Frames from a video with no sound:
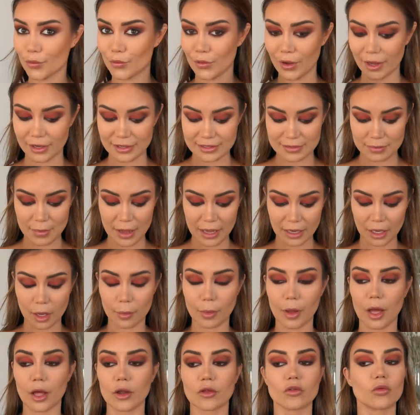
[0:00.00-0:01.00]
Rihanna's
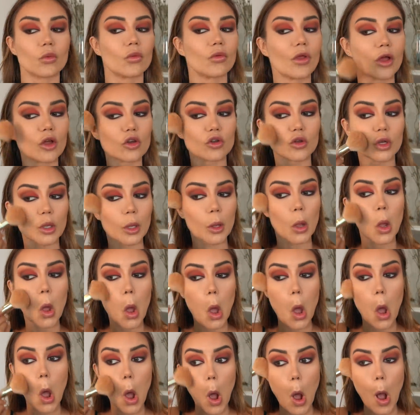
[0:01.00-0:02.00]
makeup artist was actually
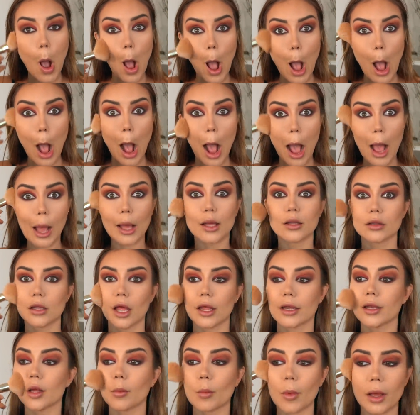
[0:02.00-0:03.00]

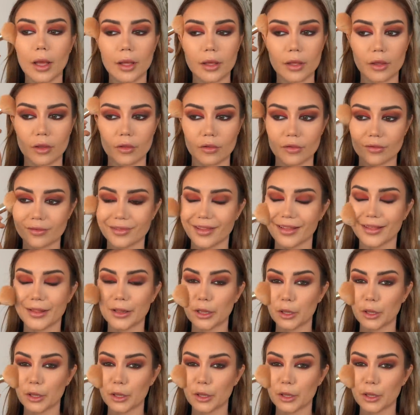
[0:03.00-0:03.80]
highlighting my ears, like